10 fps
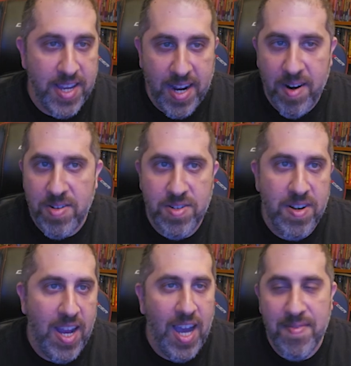
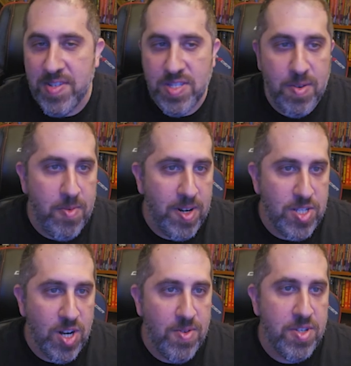character. Obviously, we want to
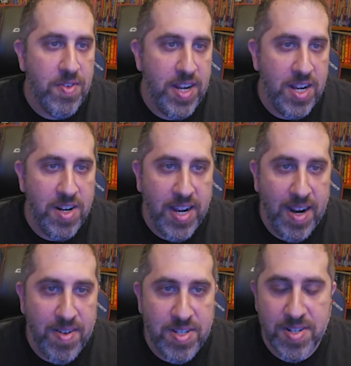start with creating our
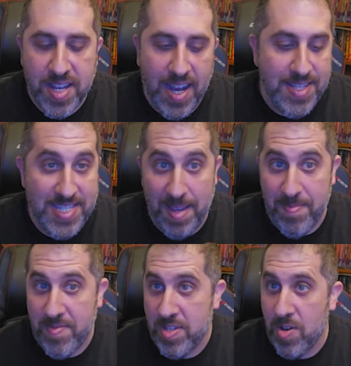character
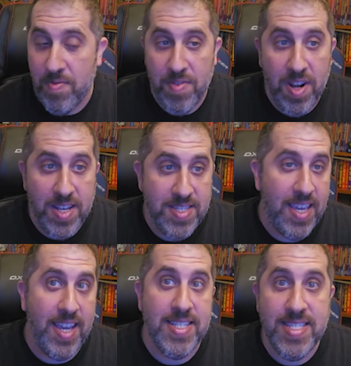concept. So for us,
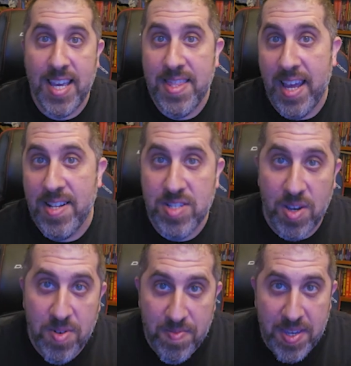like I said, that is
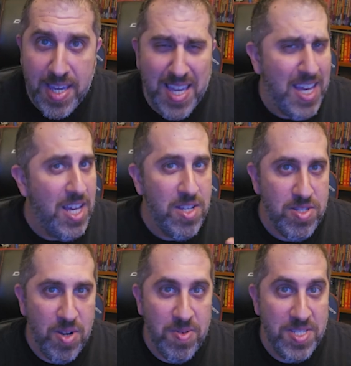going to be
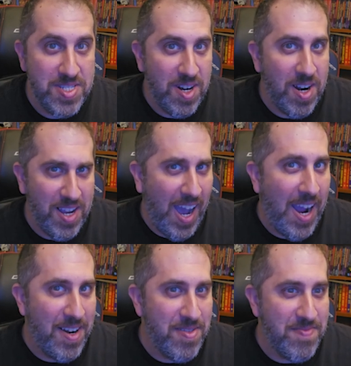Tony Stark,
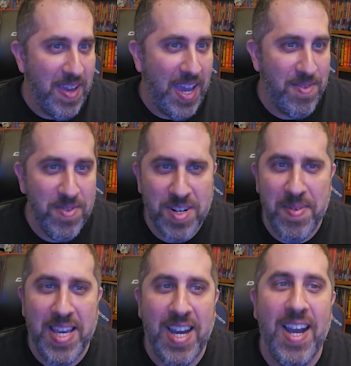Iron Man. We're going
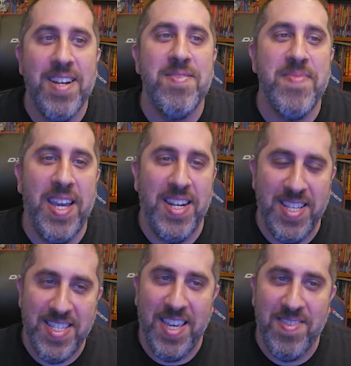to make Iron Man
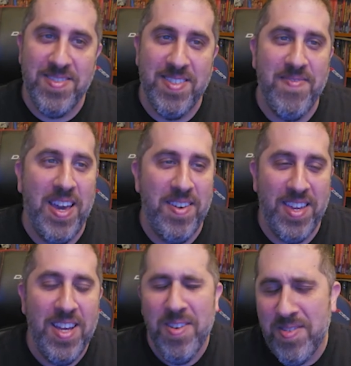in Tales of the
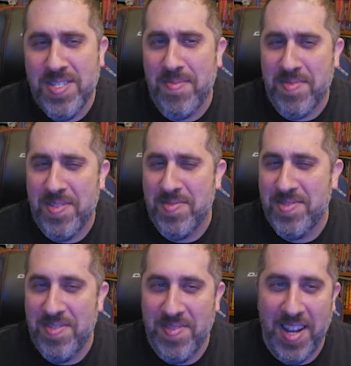Valiant, or something close to it